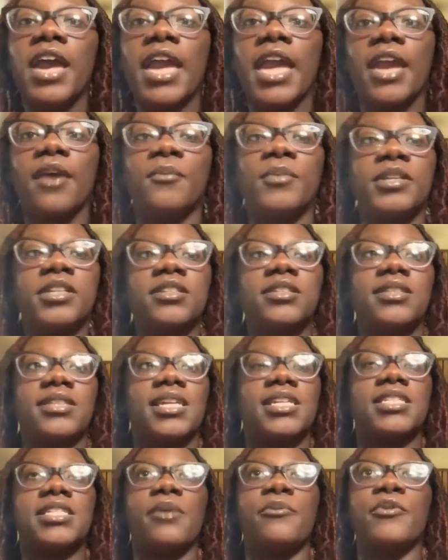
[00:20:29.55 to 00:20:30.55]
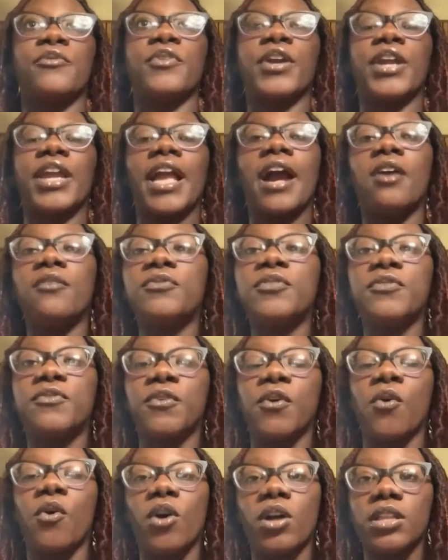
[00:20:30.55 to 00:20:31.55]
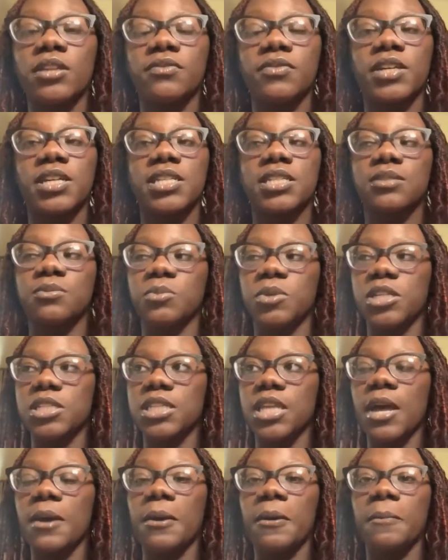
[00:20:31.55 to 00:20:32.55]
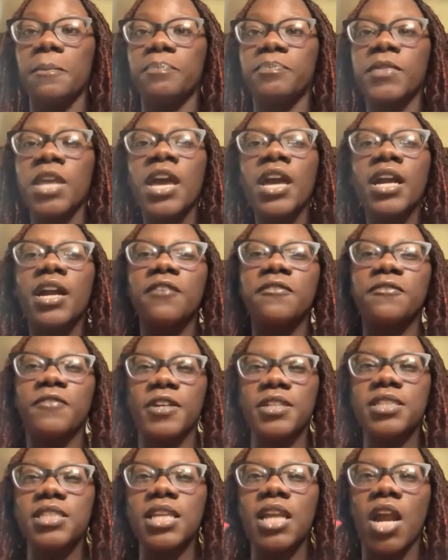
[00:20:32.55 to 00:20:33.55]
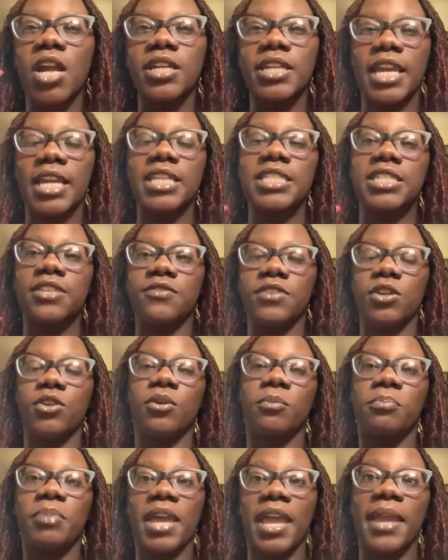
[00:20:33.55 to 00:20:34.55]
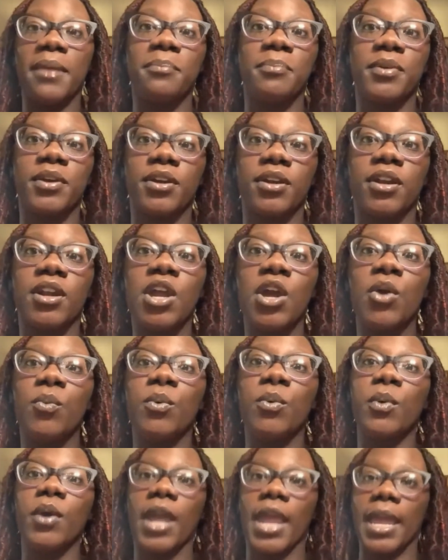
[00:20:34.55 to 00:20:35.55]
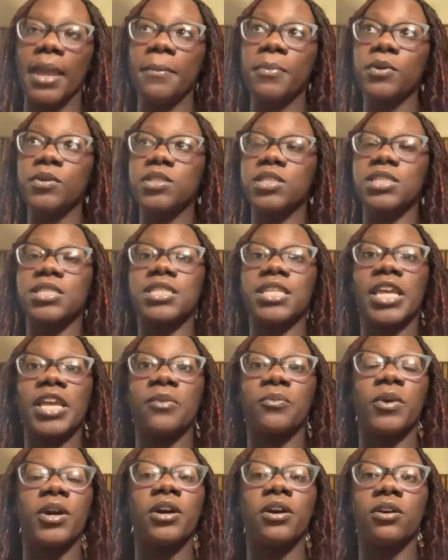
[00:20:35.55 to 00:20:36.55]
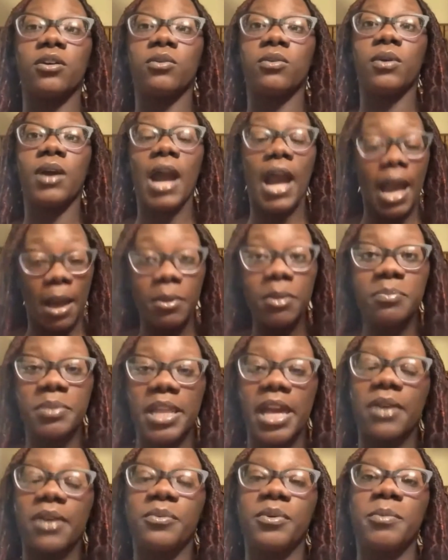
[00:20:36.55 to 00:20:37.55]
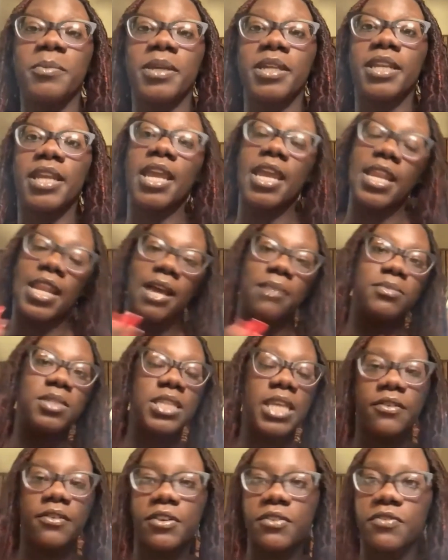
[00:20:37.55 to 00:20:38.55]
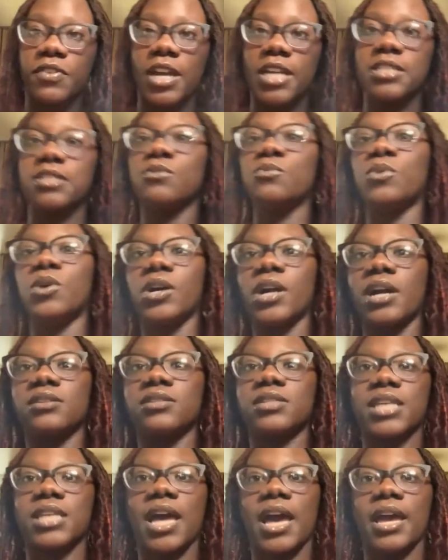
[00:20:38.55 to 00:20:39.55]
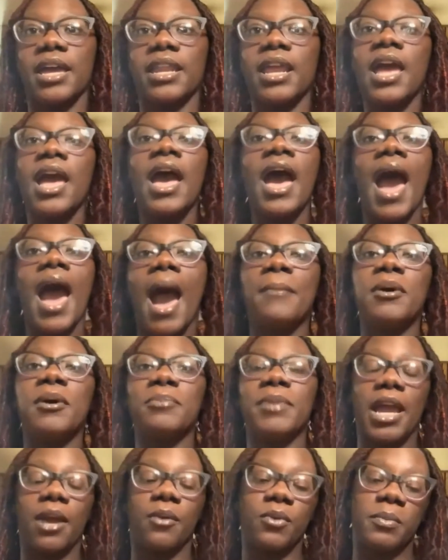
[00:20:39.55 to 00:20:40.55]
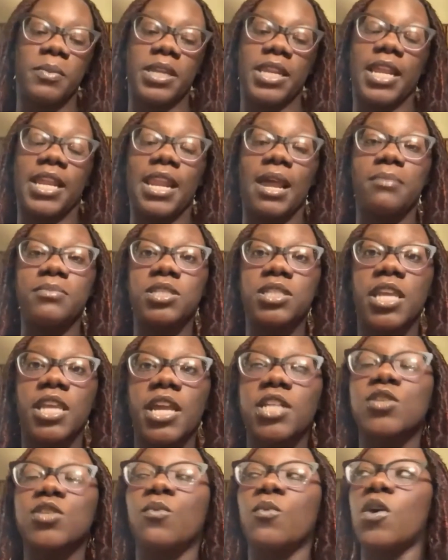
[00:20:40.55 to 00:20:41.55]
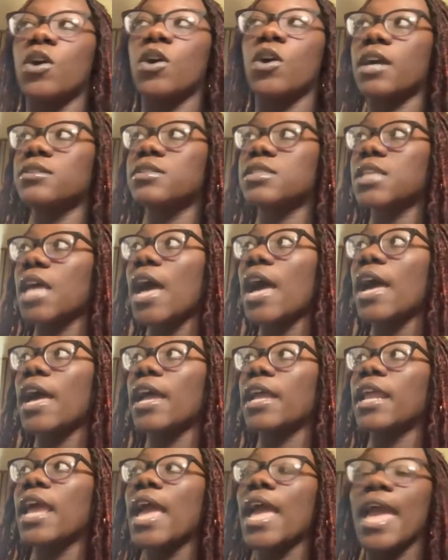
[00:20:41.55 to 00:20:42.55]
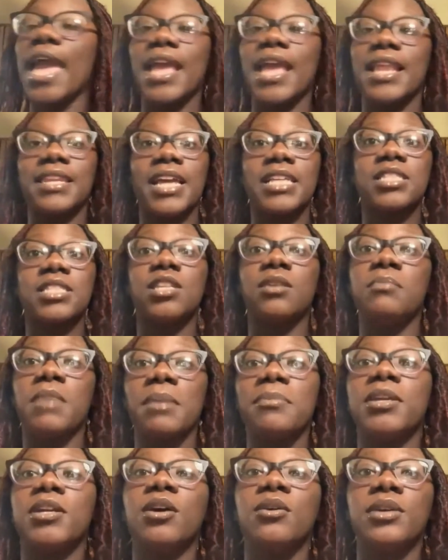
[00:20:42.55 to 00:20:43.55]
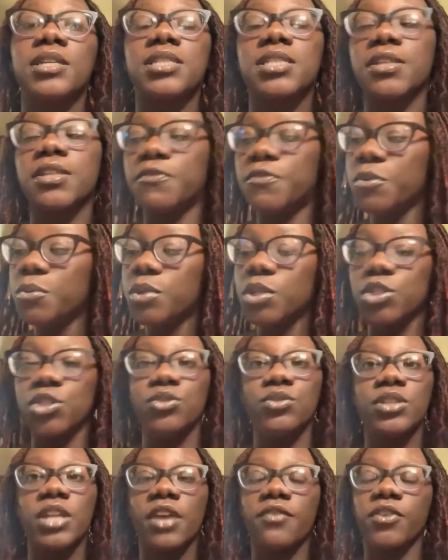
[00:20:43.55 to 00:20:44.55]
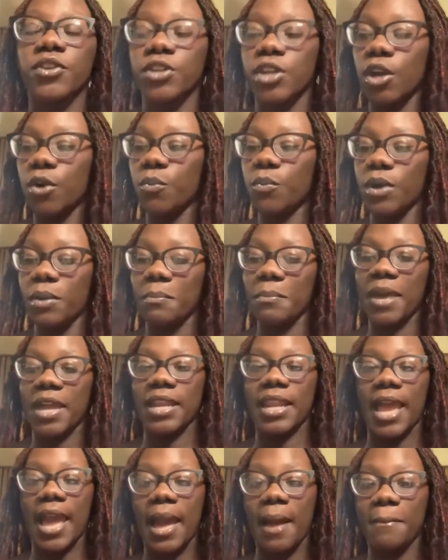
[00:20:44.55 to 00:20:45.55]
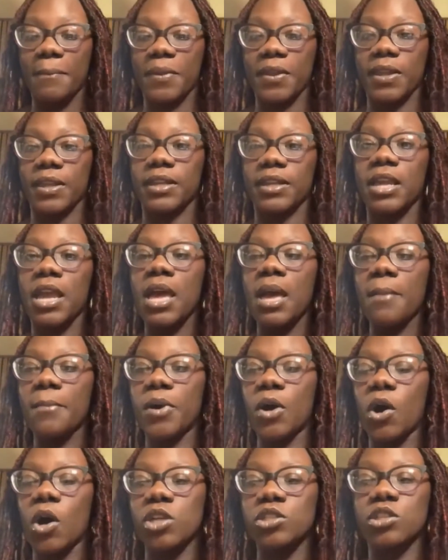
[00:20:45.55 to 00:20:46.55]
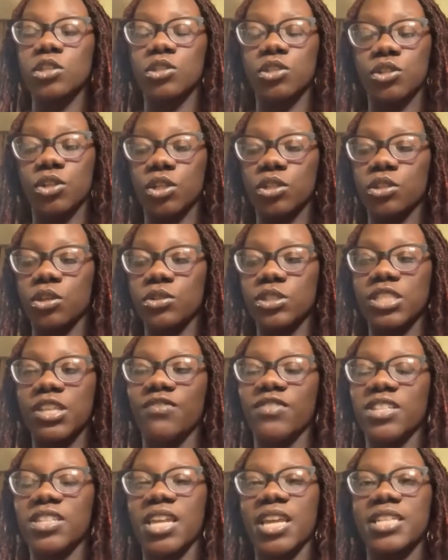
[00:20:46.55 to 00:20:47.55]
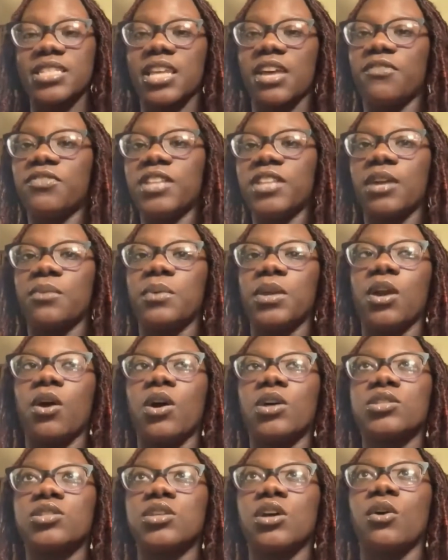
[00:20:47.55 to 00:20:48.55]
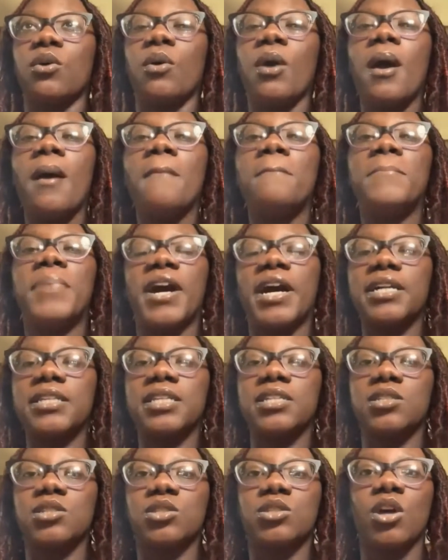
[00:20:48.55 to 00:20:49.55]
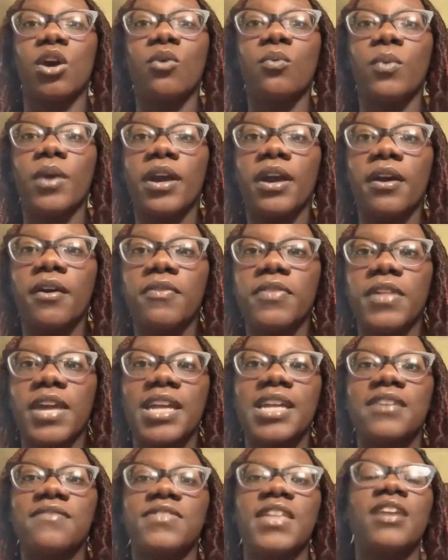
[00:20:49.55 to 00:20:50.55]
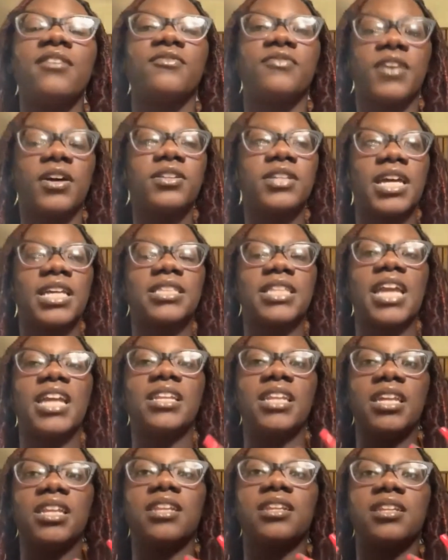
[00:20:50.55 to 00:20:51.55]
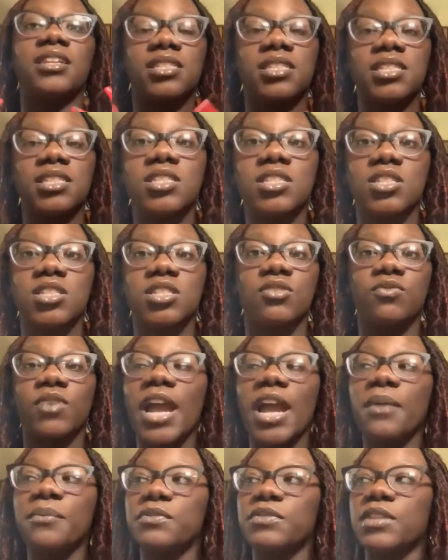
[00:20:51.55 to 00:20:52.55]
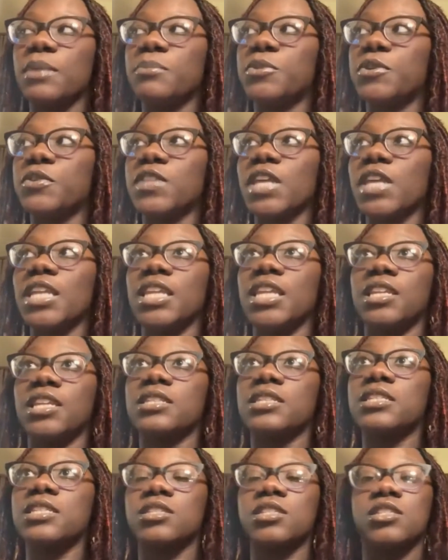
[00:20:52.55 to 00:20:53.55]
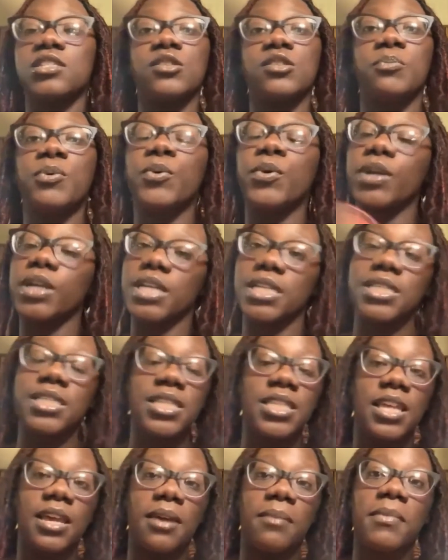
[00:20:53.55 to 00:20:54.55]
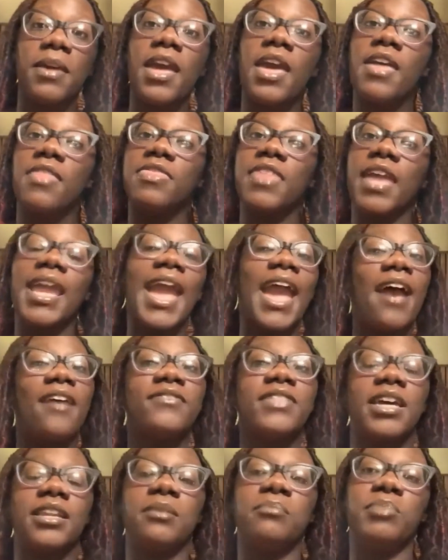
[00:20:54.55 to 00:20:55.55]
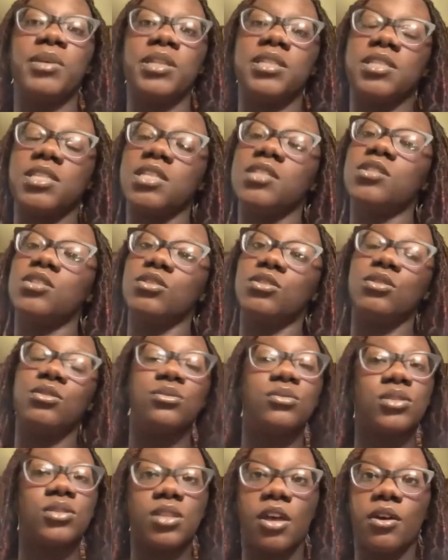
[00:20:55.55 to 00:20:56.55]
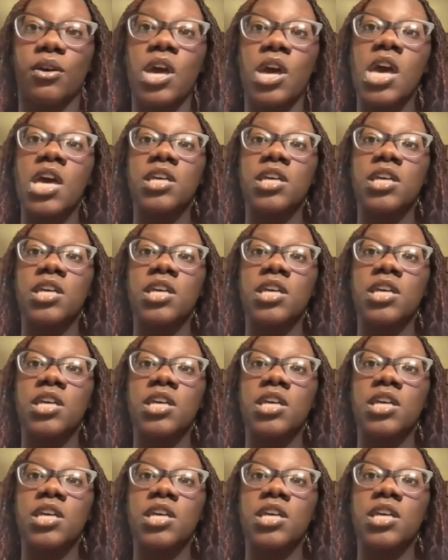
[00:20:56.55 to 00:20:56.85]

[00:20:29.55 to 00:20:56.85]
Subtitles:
And one of the things that were very helpful for all of us was confronting our negativity on paper. We were able to say, well, I'm a Black woman and I'm terrified to walk outside. I'm a Black woman and I'm scared to walk outside at night to maybe go get some food, because you never know what might happen. But also during those 7 days, I feel like we also bonded so well that if they felt like they needed an assistant to ride with them, or if they needed an assistant to pour into them, they have that ability to do so.